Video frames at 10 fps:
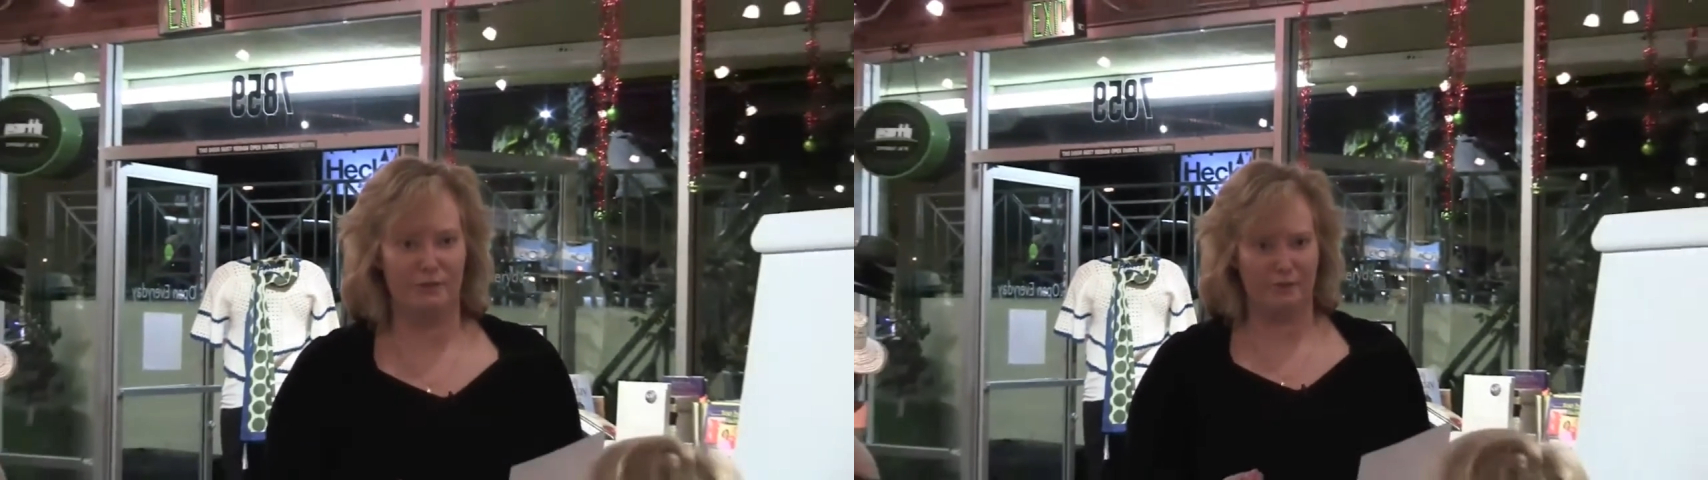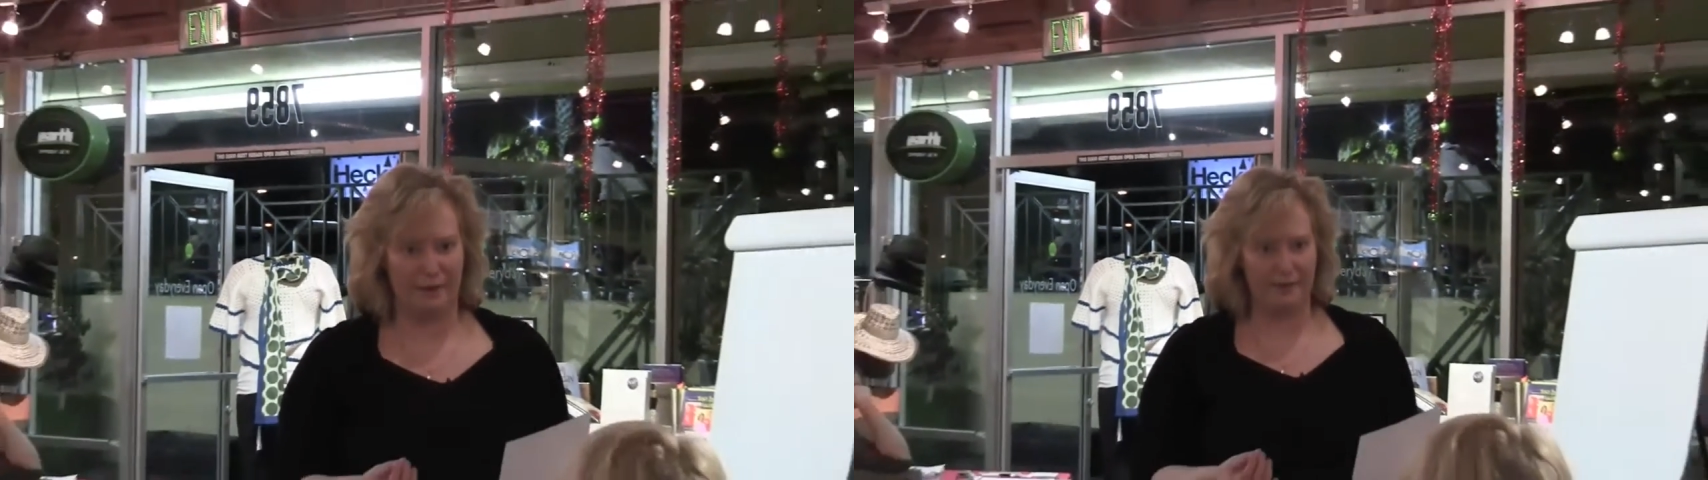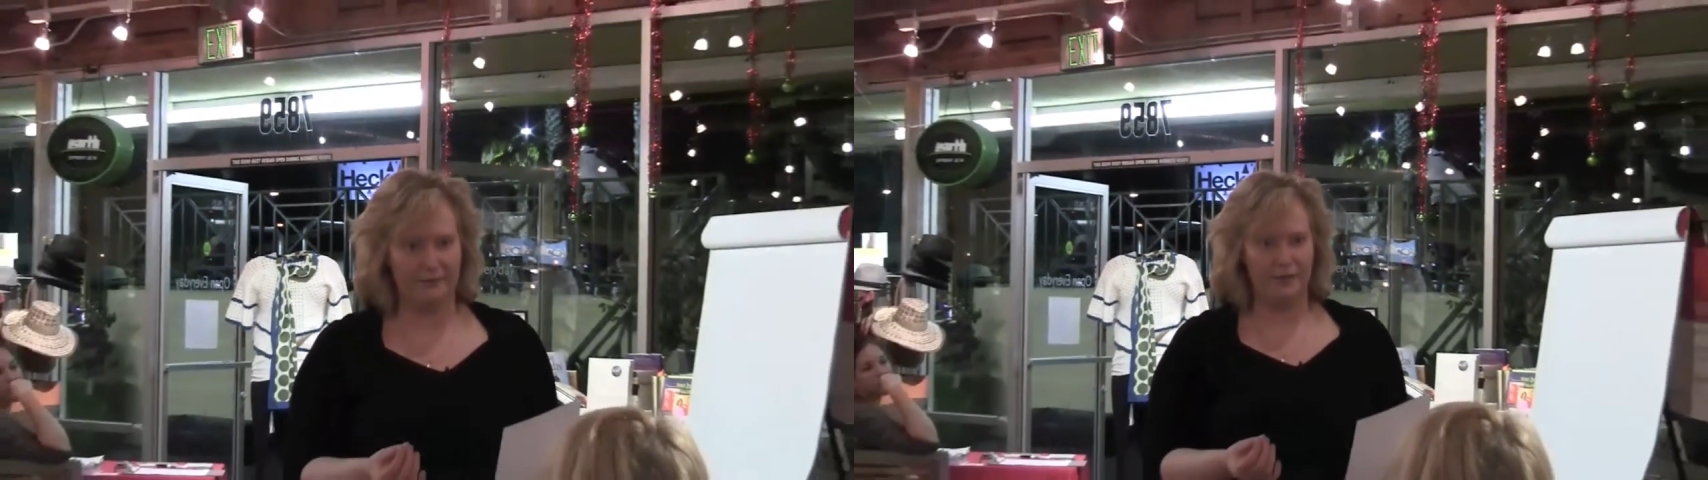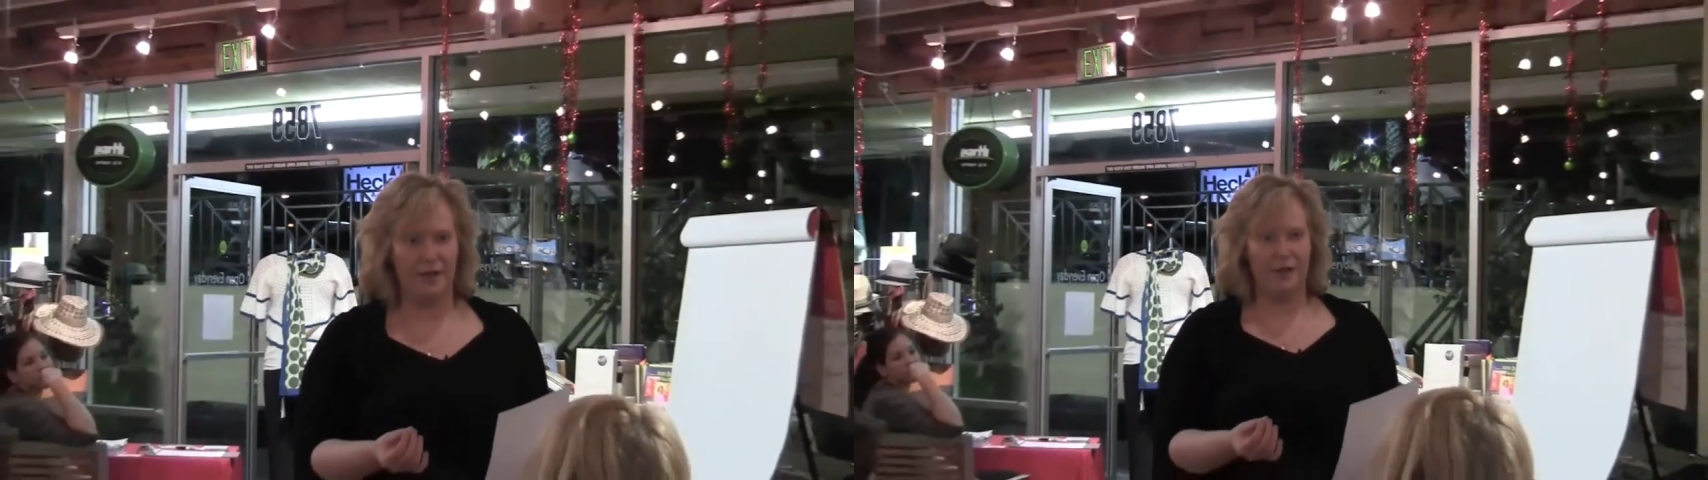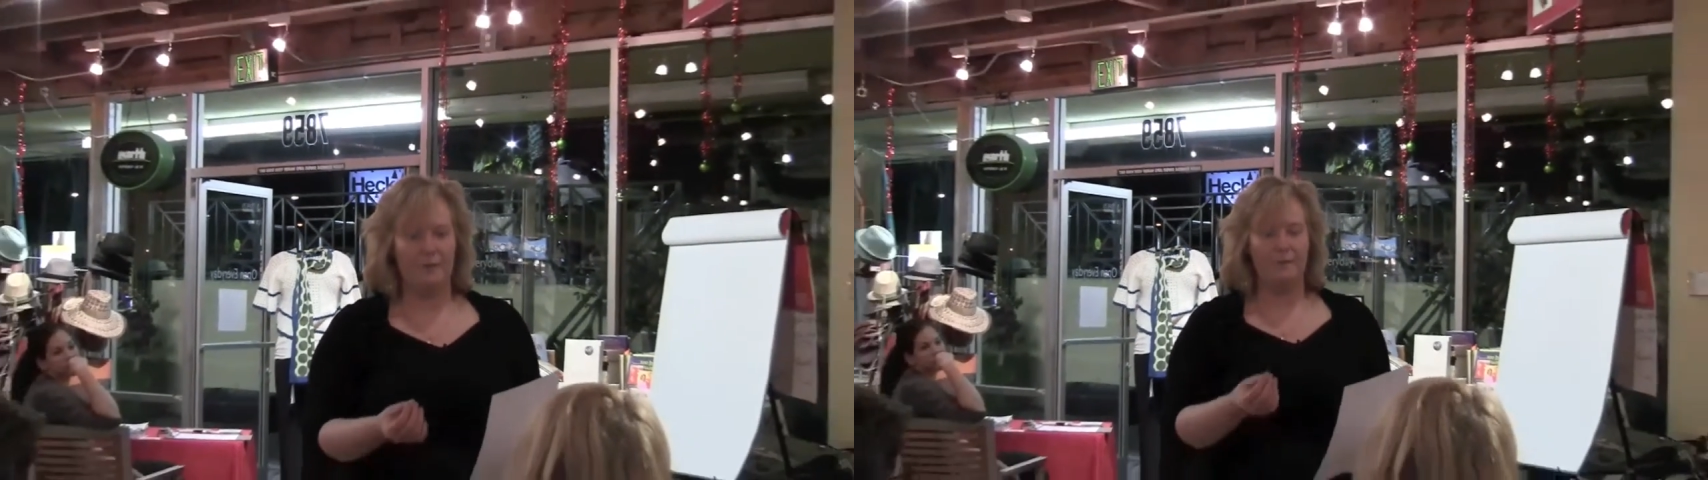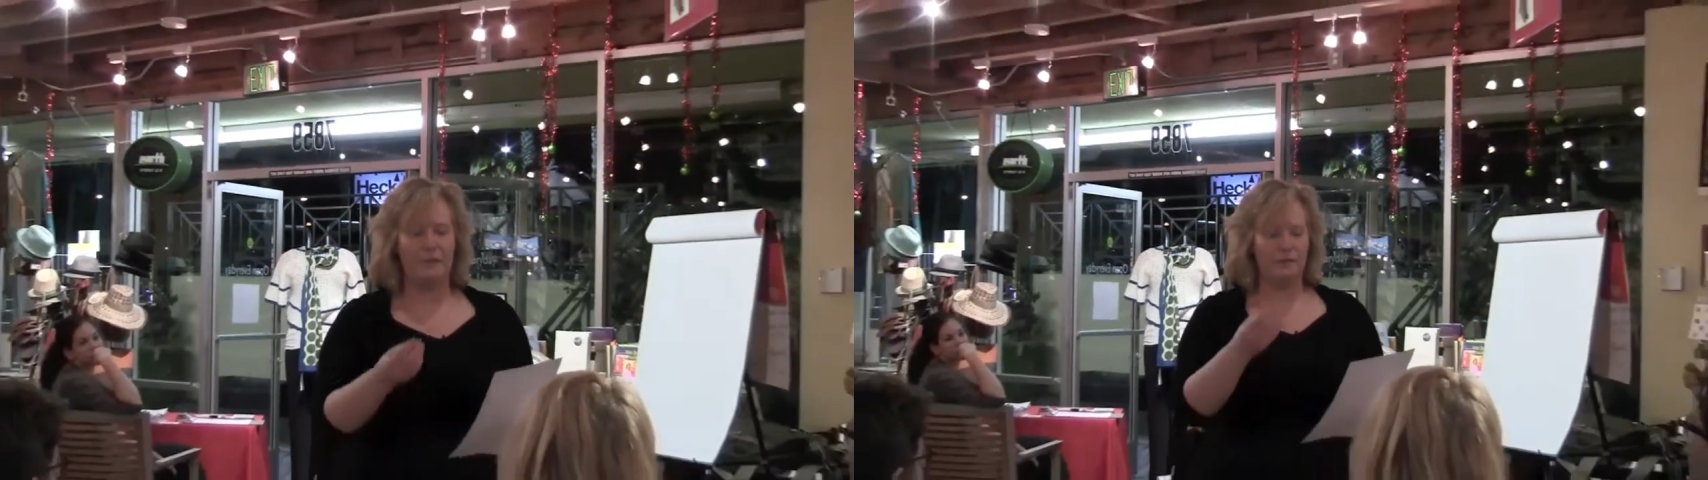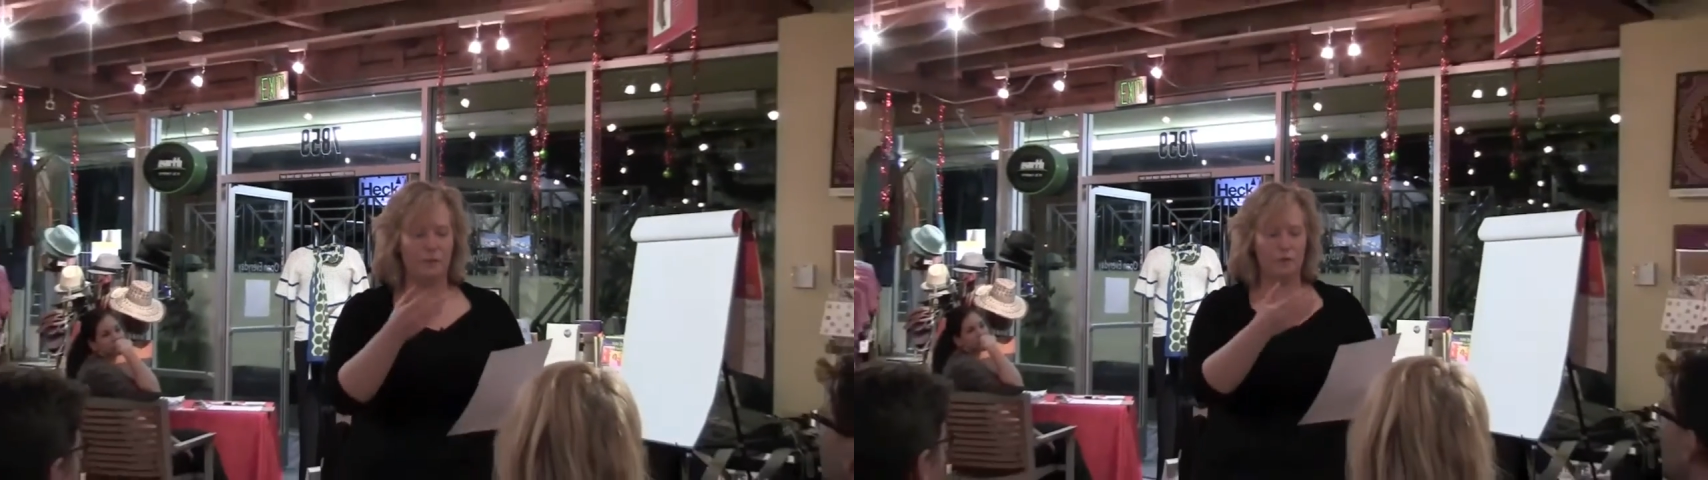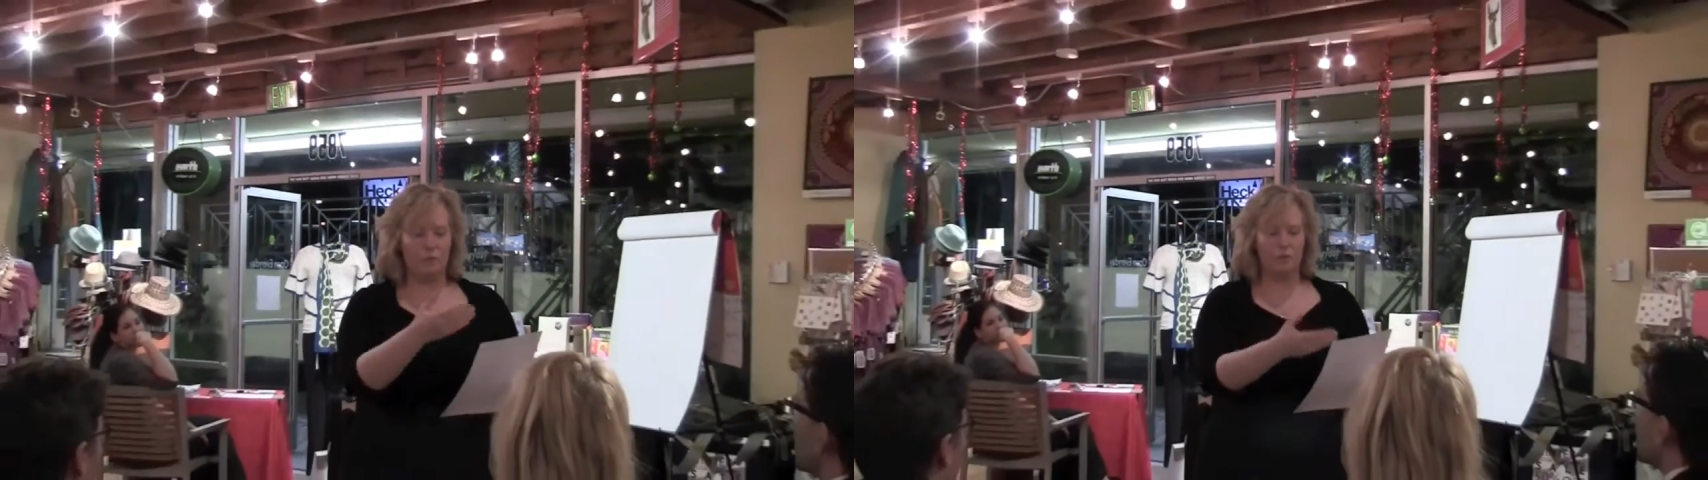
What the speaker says: right? The